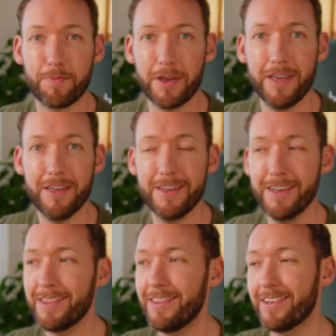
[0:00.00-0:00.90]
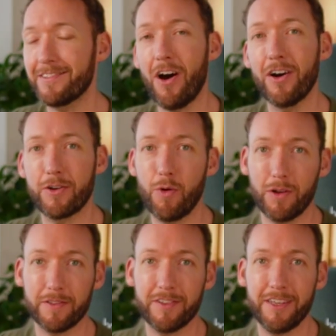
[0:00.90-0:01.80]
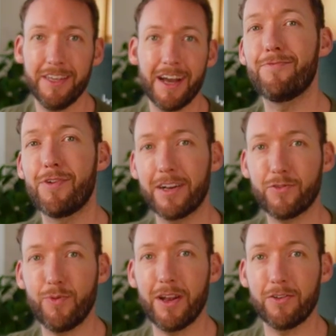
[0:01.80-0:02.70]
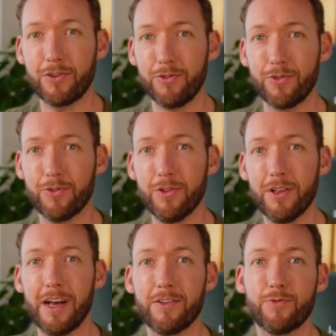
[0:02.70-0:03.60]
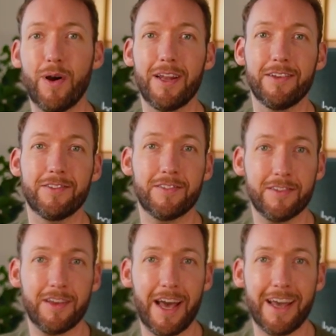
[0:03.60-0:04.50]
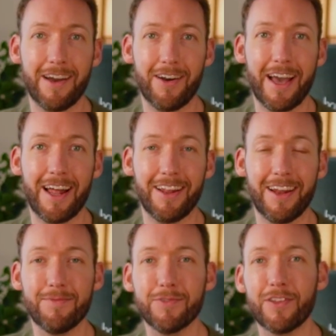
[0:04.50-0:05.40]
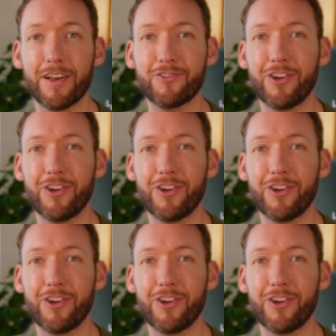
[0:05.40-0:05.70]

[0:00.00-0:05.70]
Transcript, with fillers: repeat that's high quality and ranks well on Google as well as AI LLMs like